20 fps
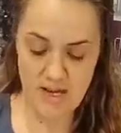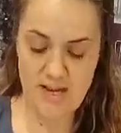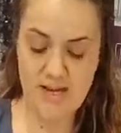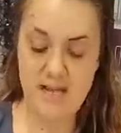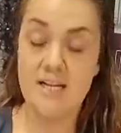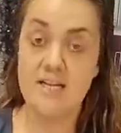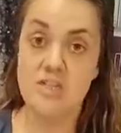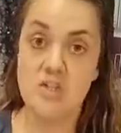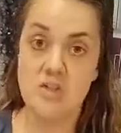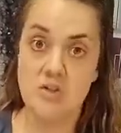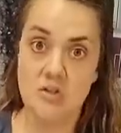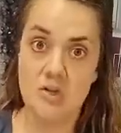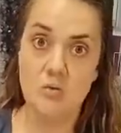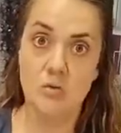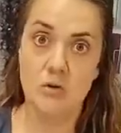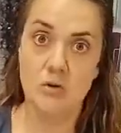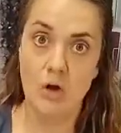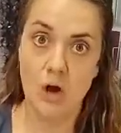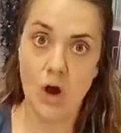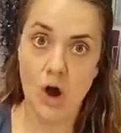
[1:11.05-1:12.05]
history
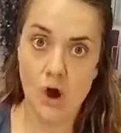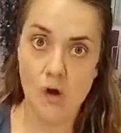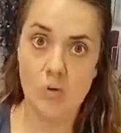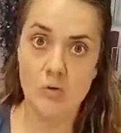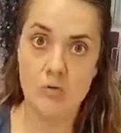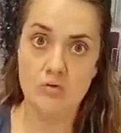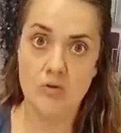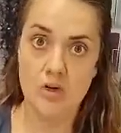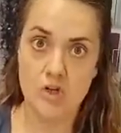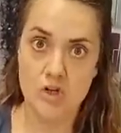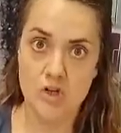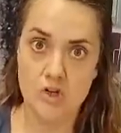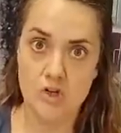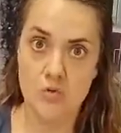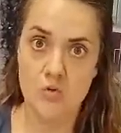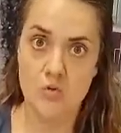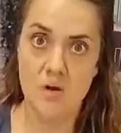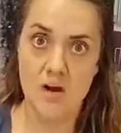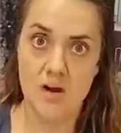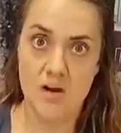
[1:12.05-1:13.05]
will hold
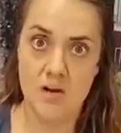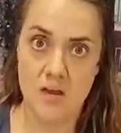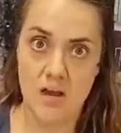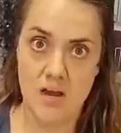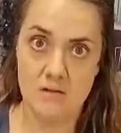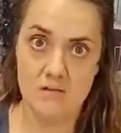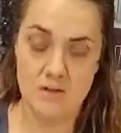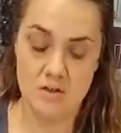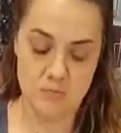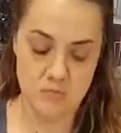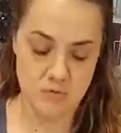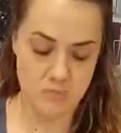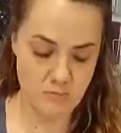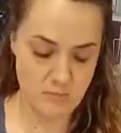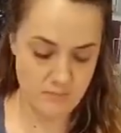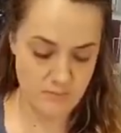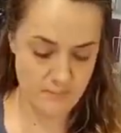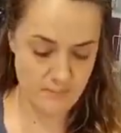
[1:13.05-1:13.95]
you accountable.